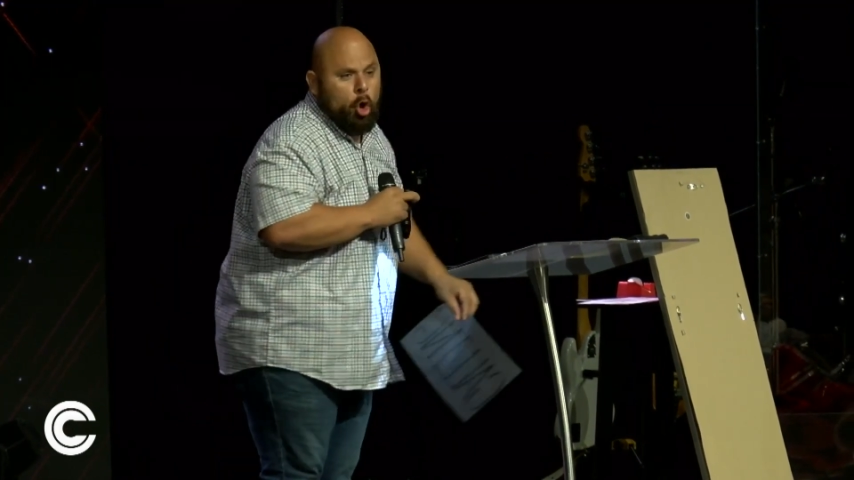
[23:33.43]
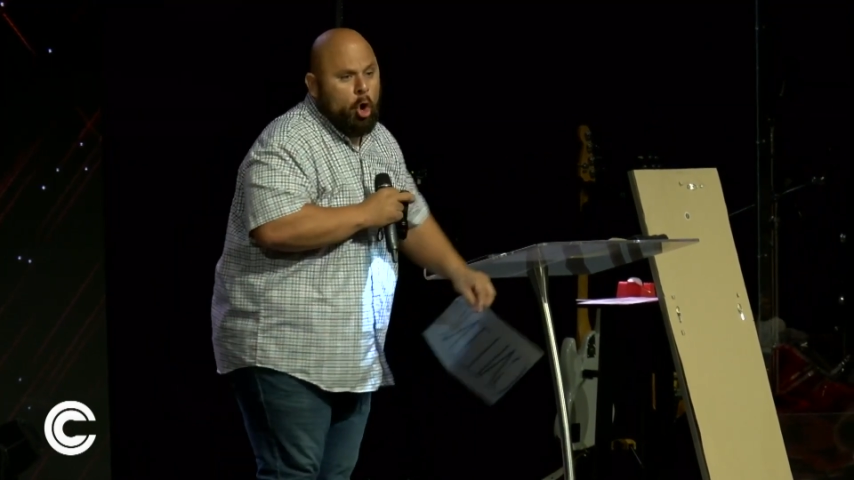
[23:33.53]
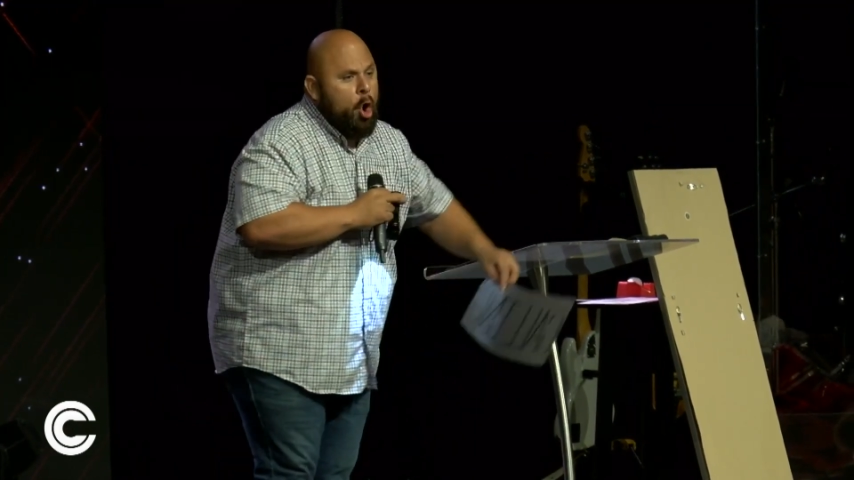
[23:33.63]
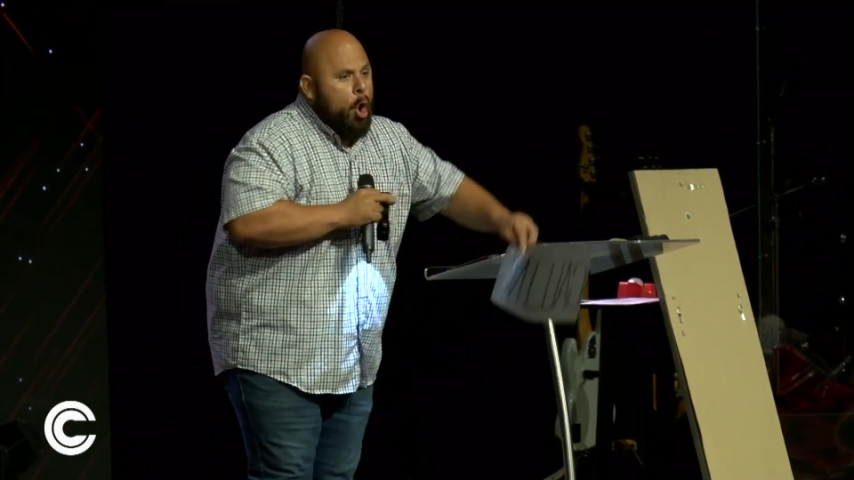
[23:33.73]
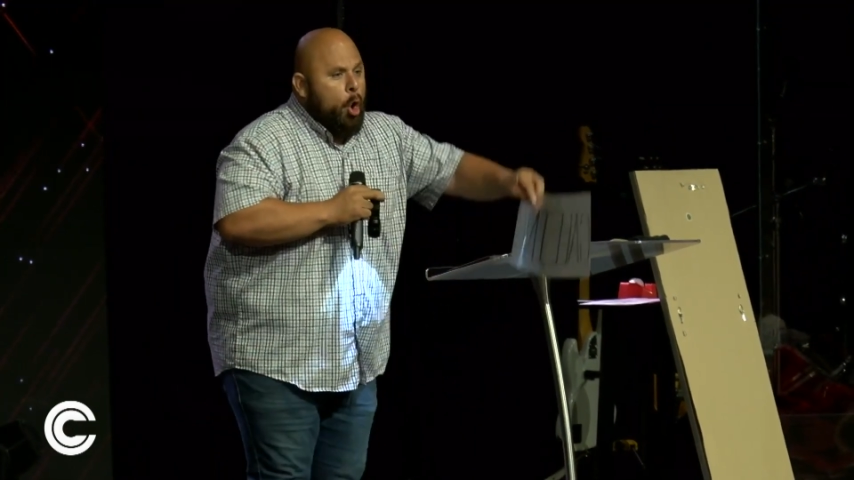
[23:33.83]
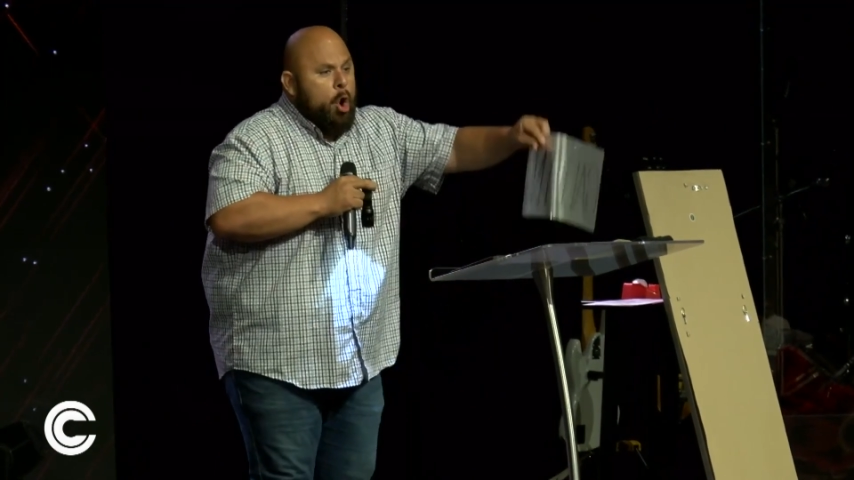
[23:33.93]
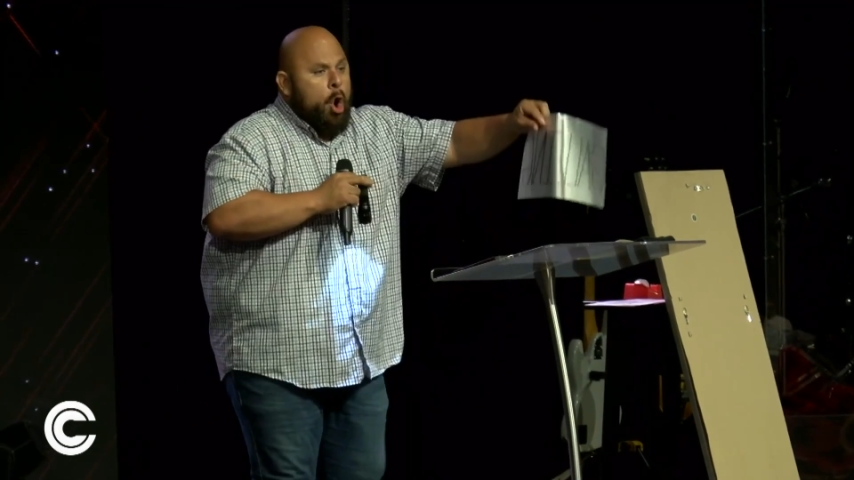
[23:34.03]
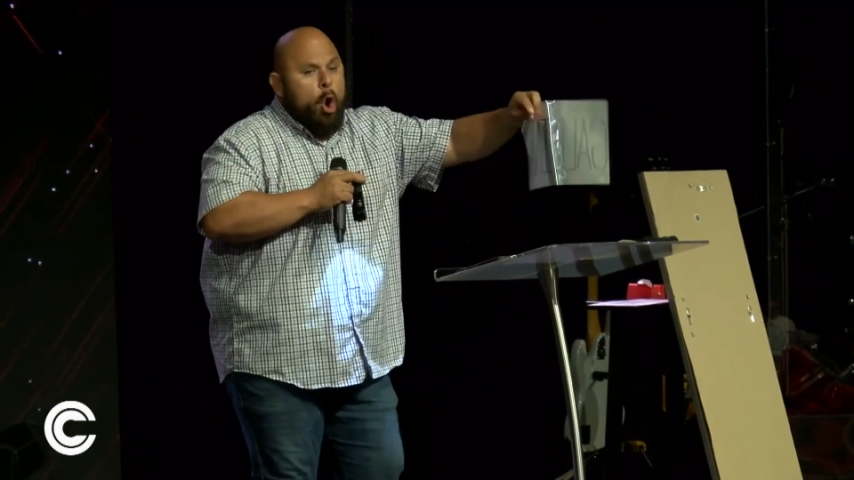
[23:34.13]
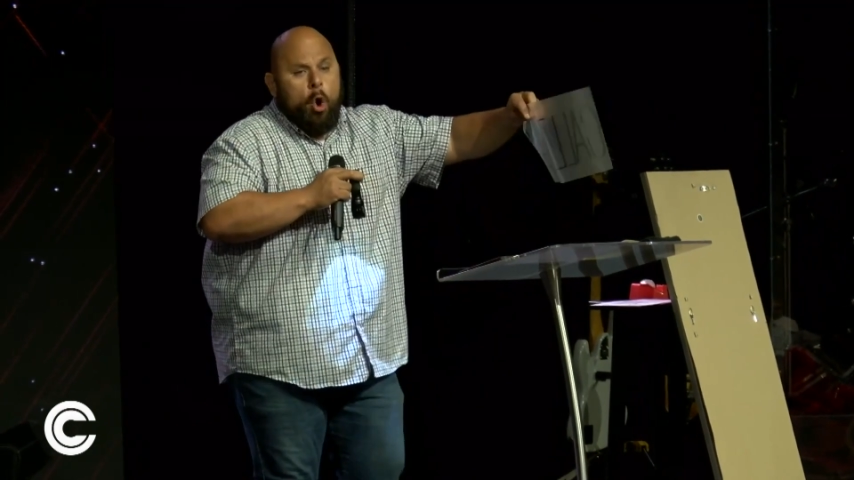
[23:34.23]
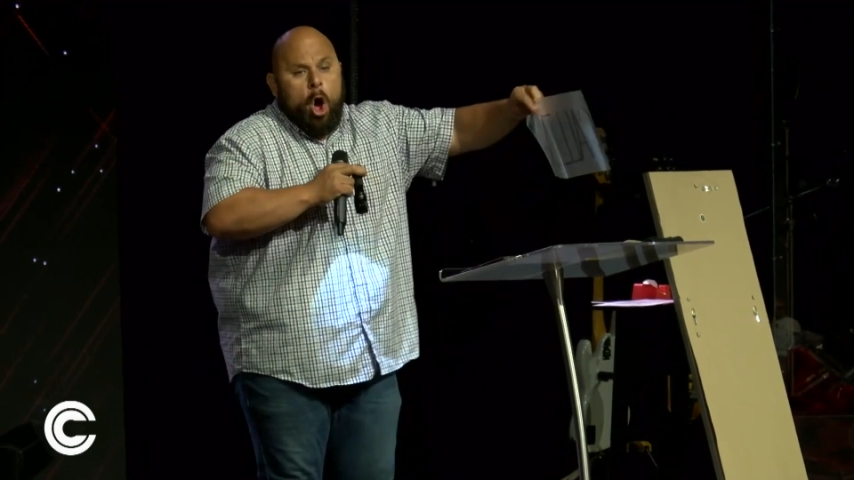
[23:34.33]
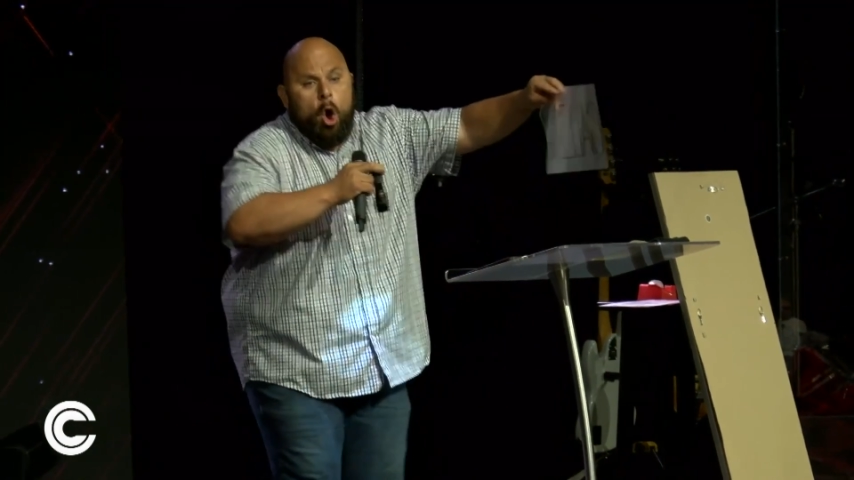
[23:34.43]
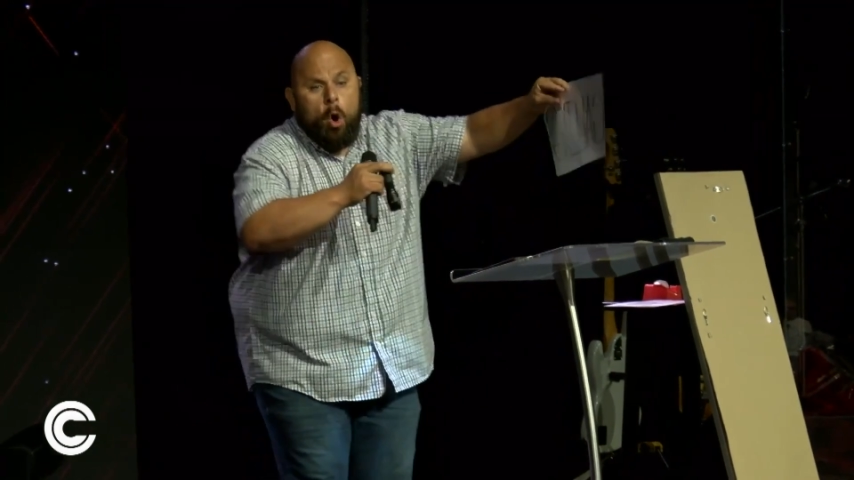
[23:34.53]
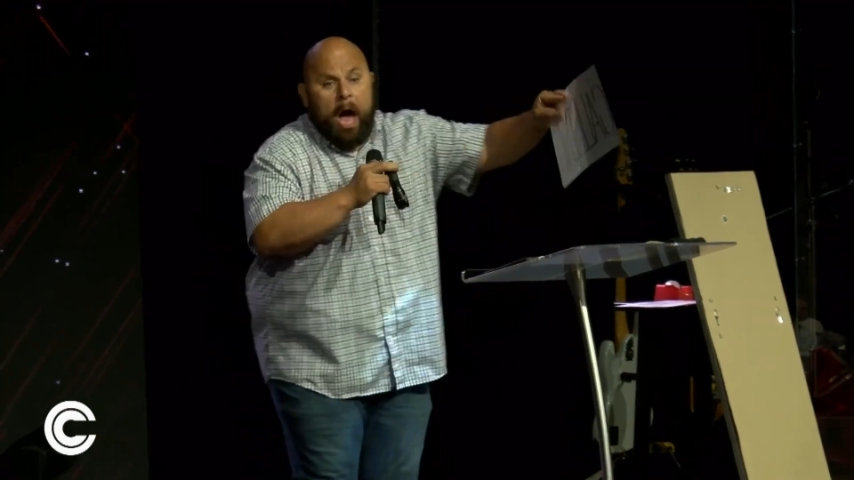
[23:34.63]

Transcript: Or, or oh, oh,